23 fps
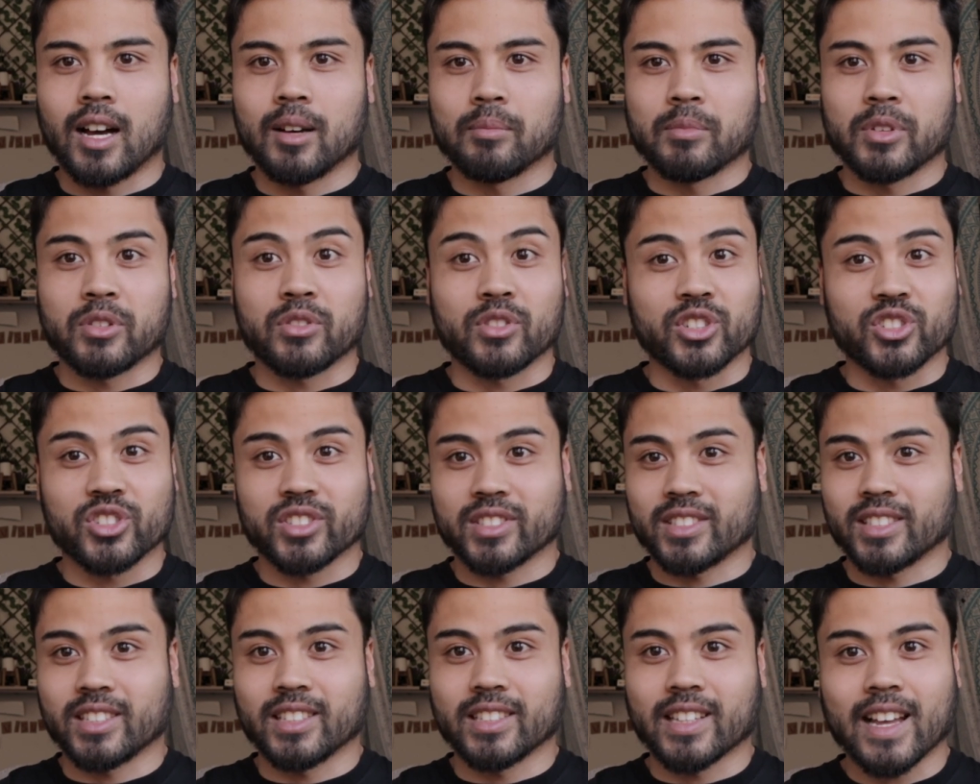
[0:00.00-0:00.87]
if you're
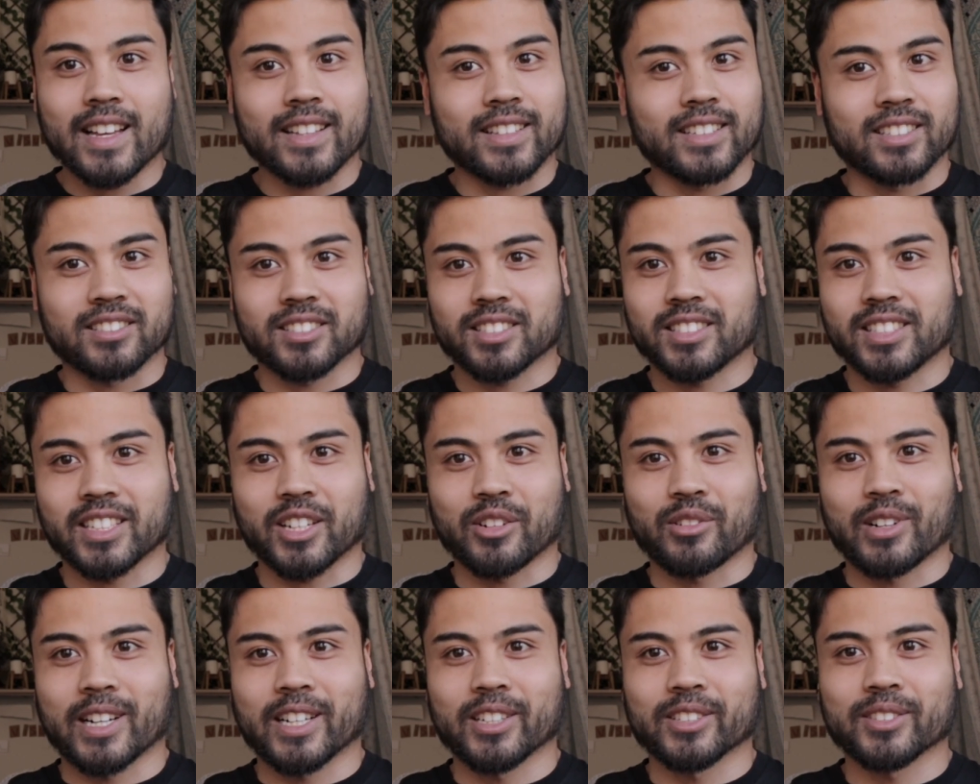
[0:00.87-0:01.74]
interested in that, then stick
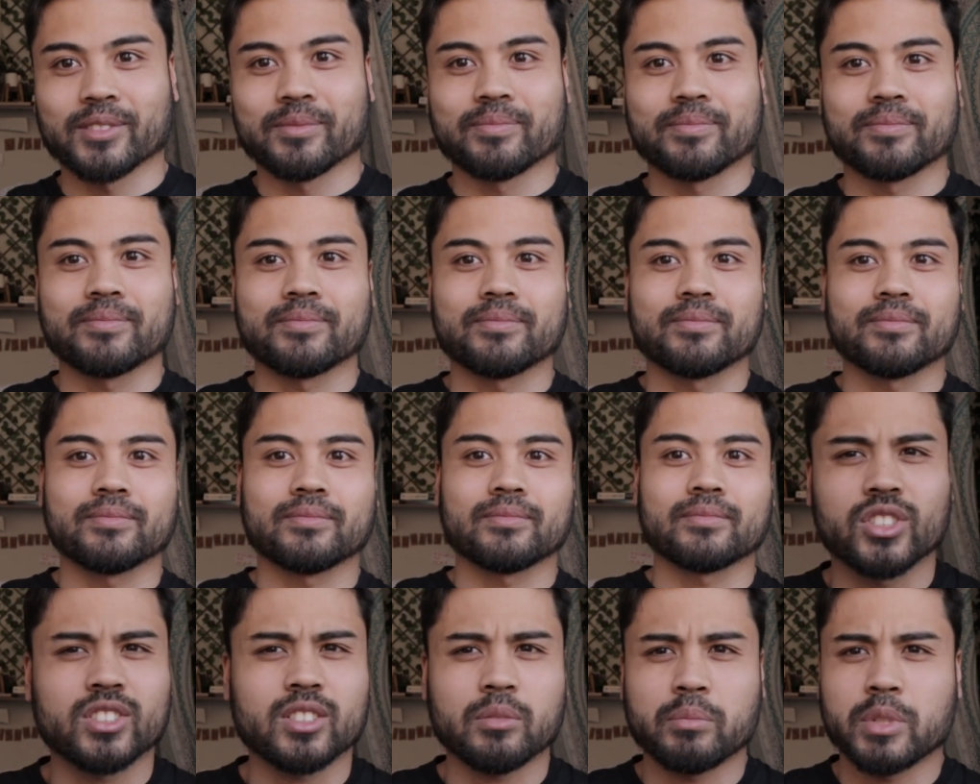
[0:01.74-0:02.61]
around.
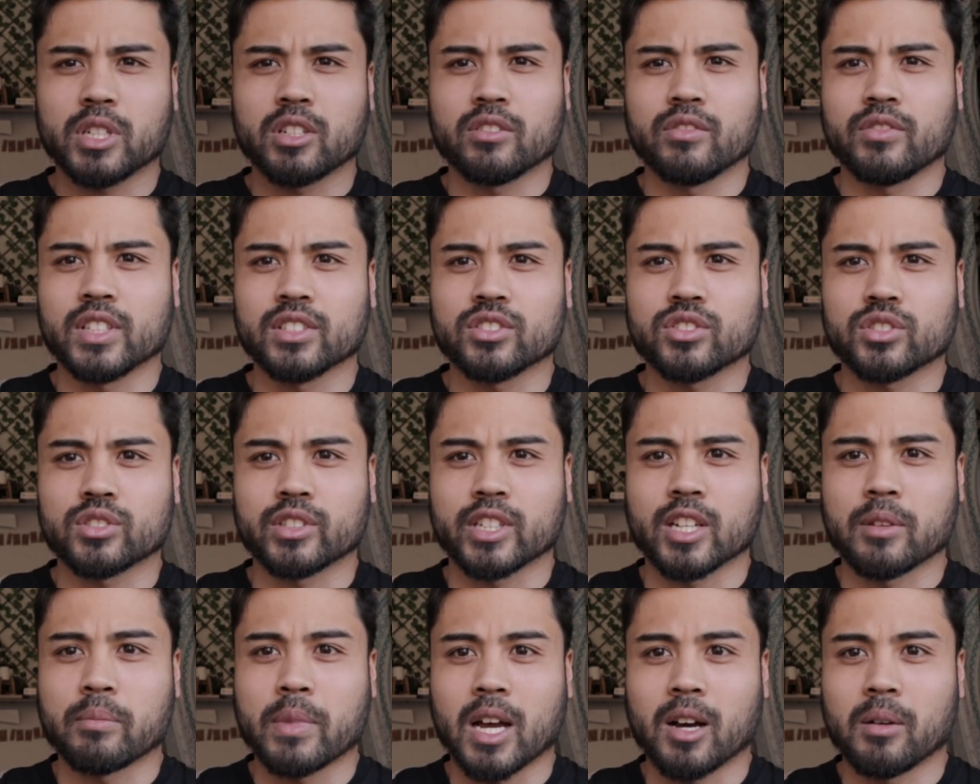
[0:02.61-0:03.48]
So just a bit of
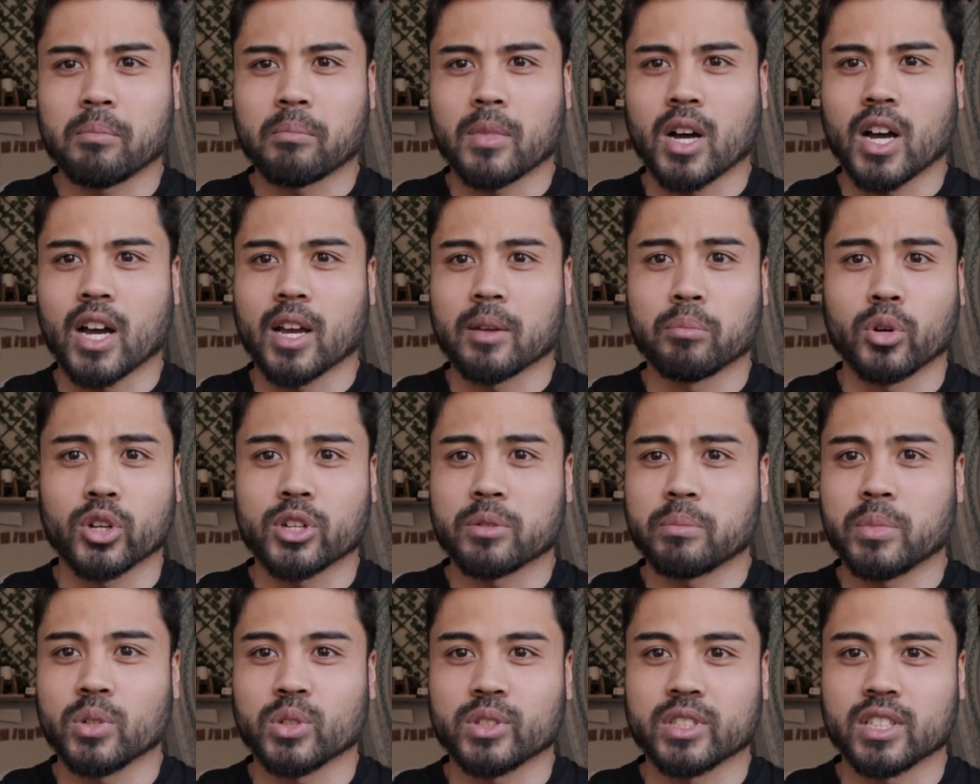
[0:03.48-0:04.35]
history about my
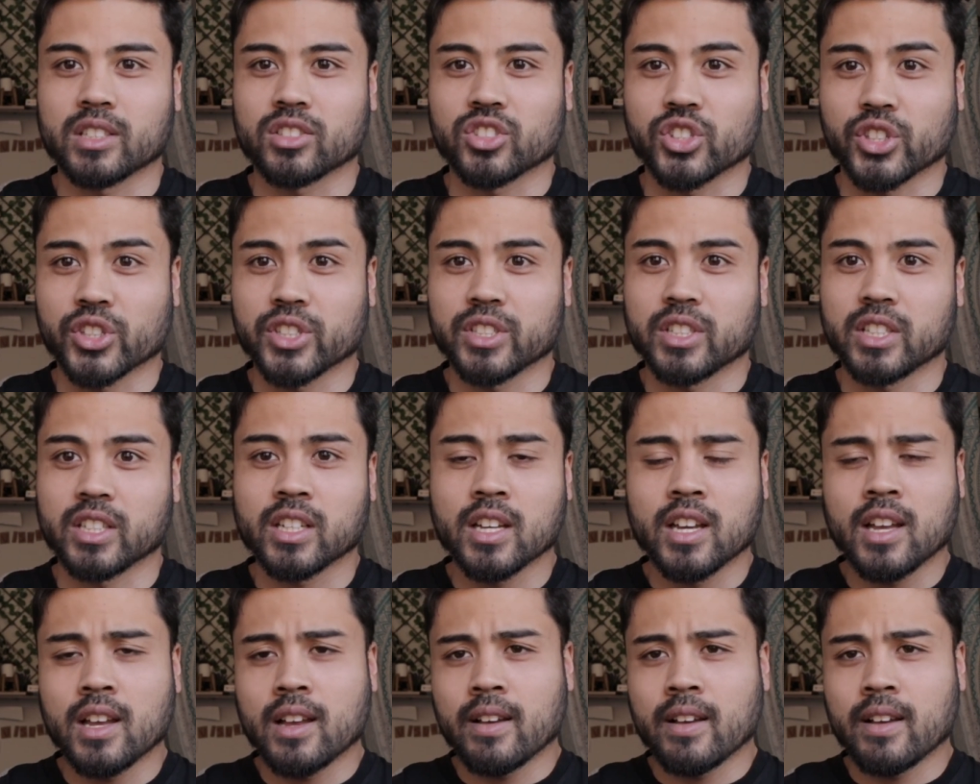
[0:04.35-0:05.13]
bodybuilding journey.